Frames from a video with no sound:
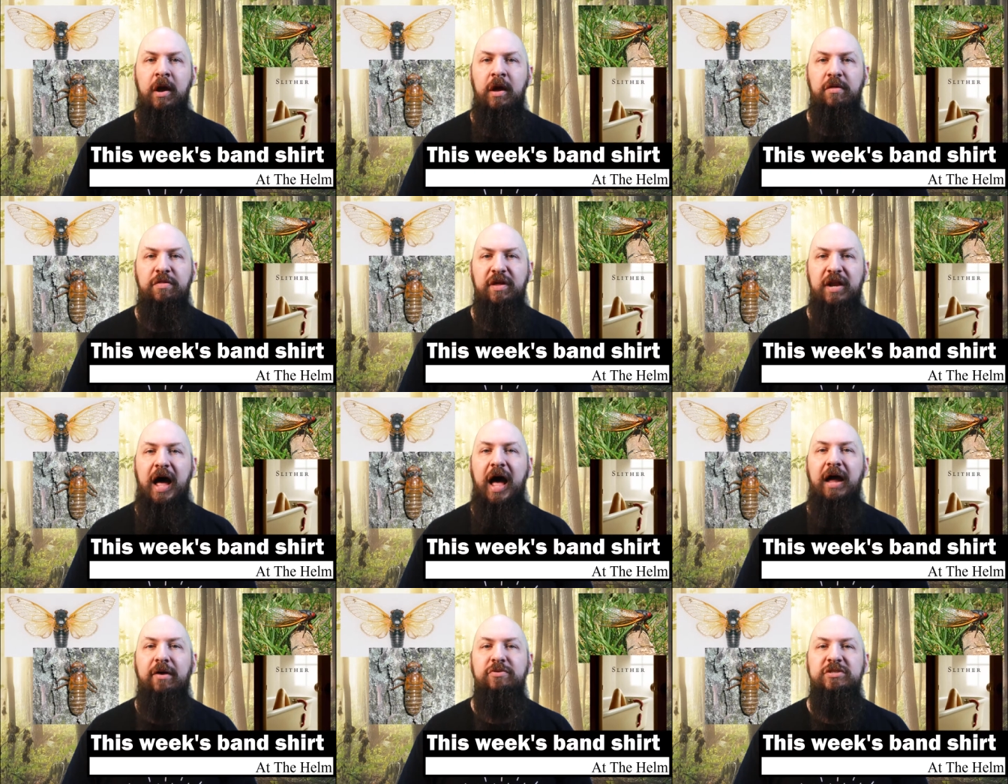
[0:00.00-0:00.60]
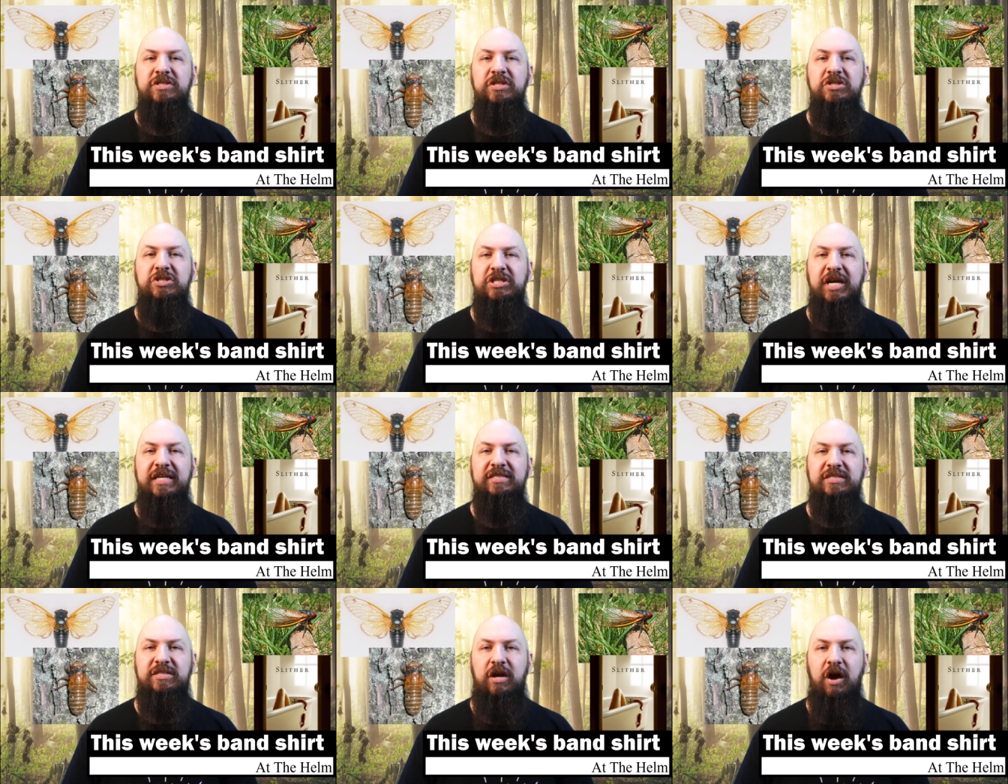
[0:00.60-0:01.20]
then I would
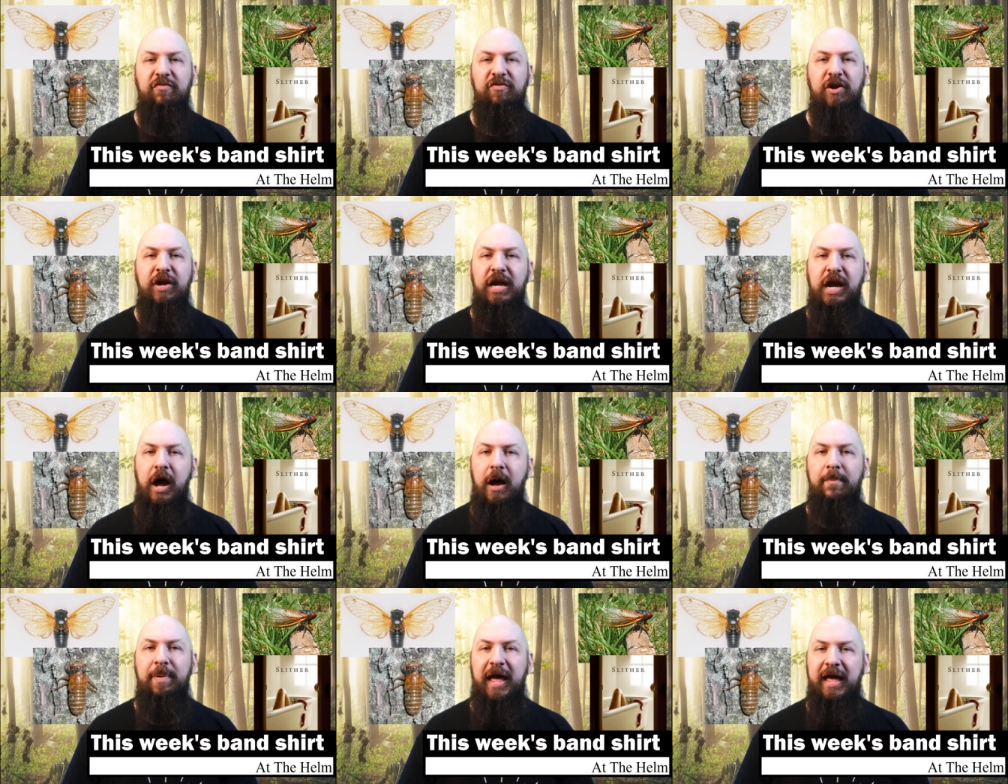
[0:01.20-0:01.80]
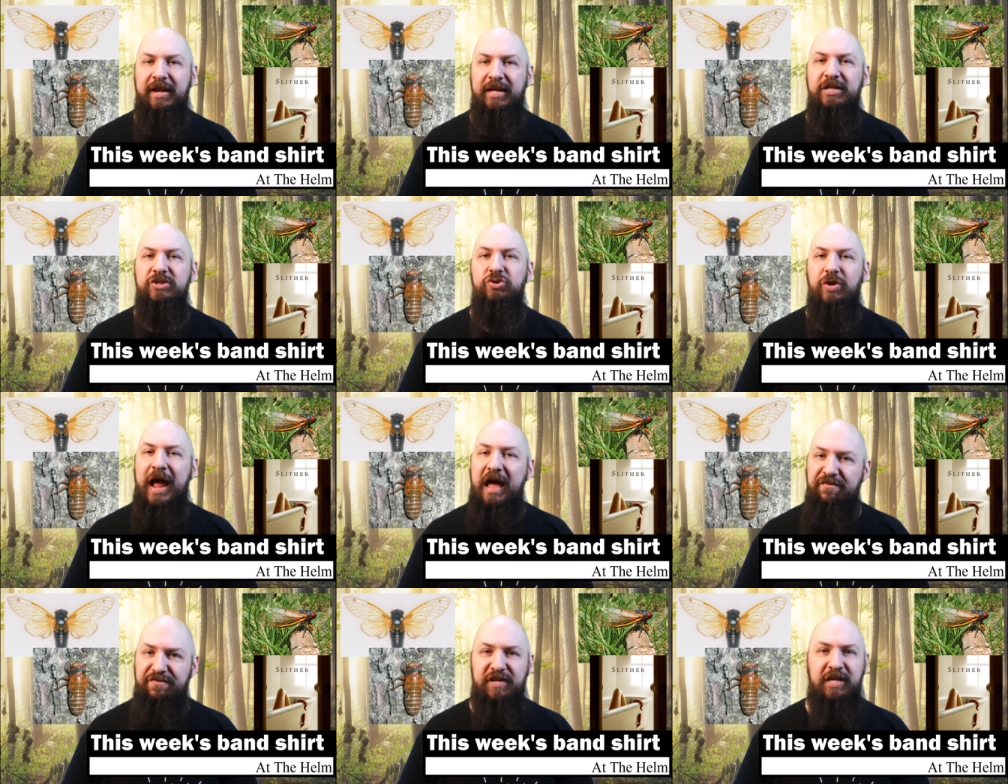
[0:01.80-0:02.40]
suggest covering up any
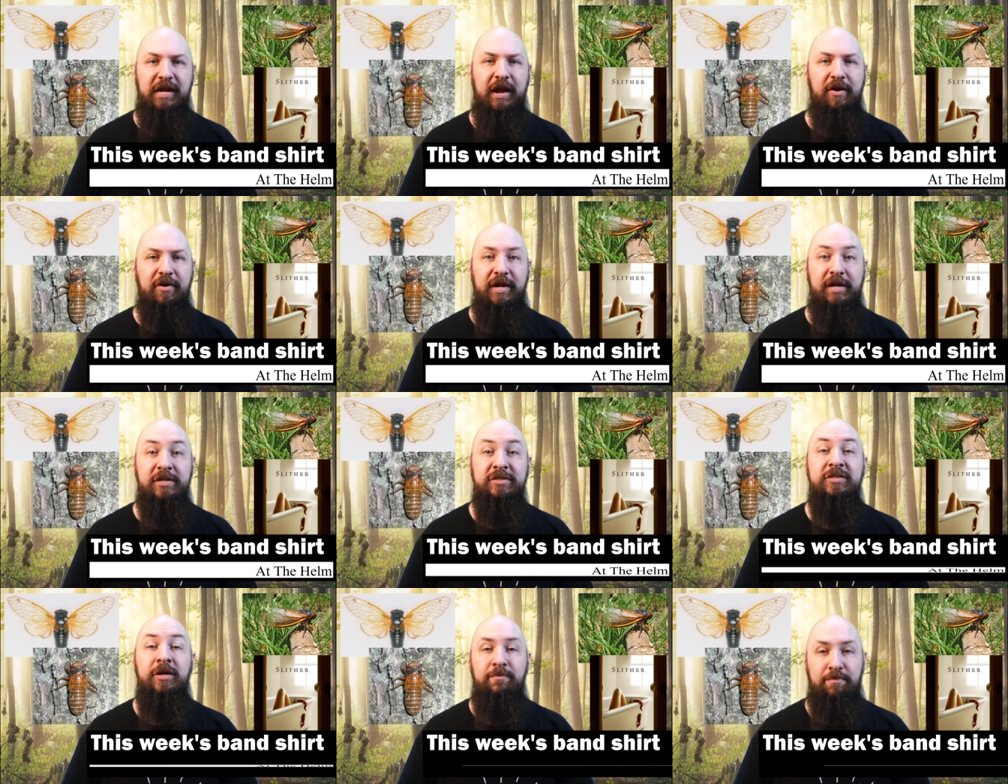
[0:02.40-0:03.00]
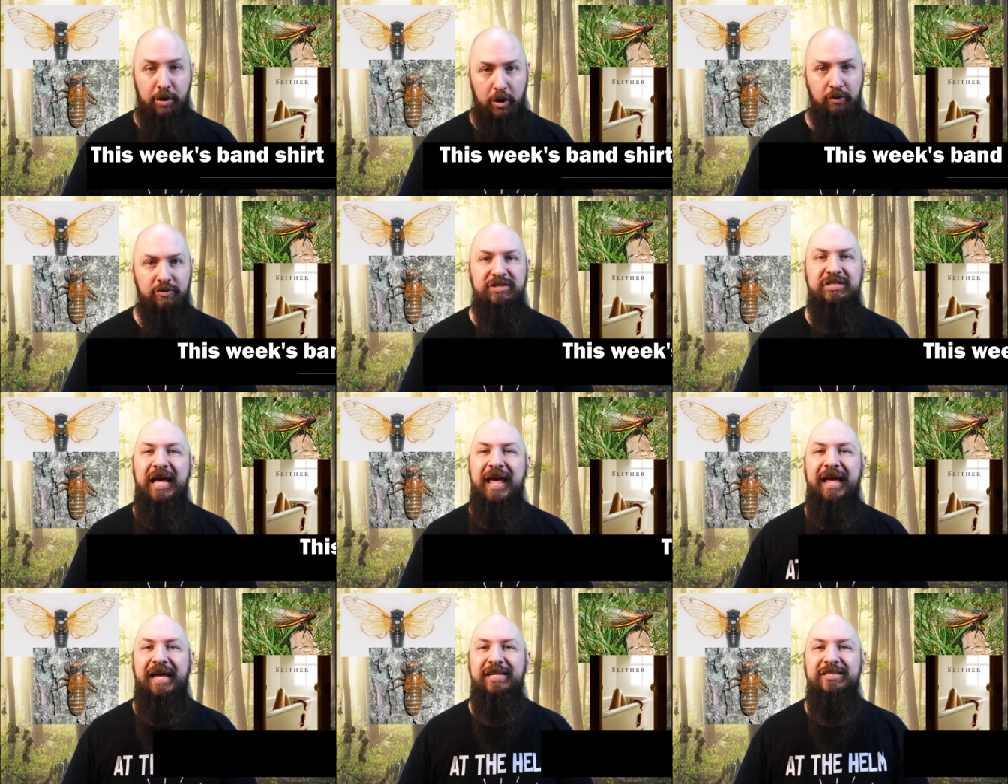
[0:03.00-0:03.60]
drafty areas
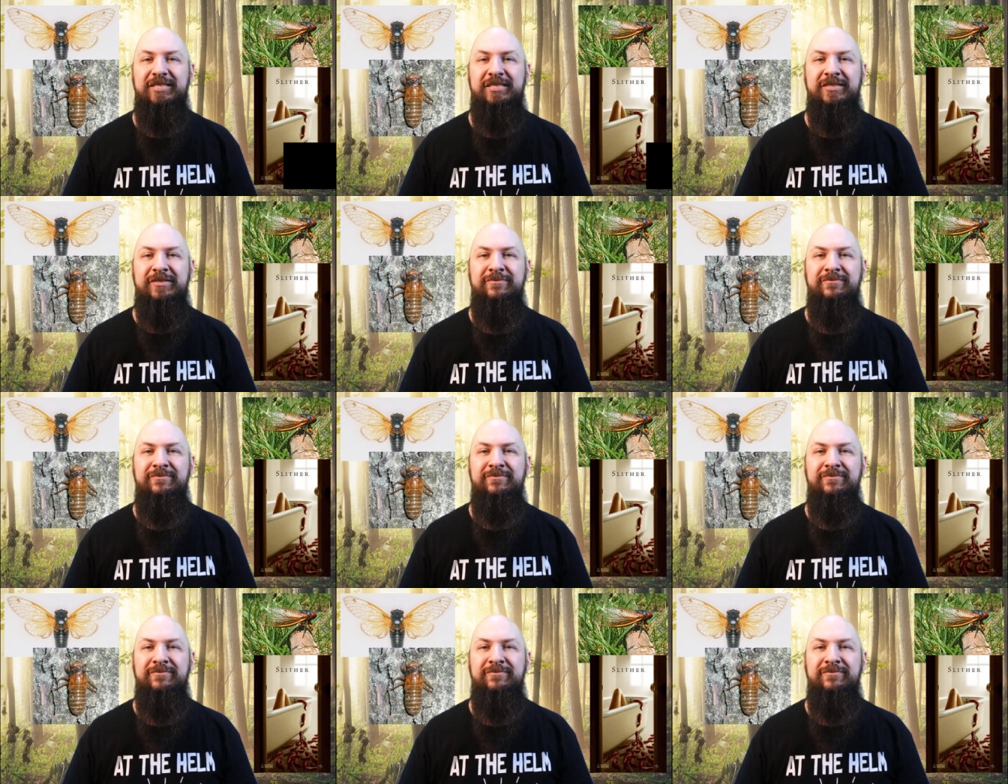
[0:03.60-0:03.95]
post-haste.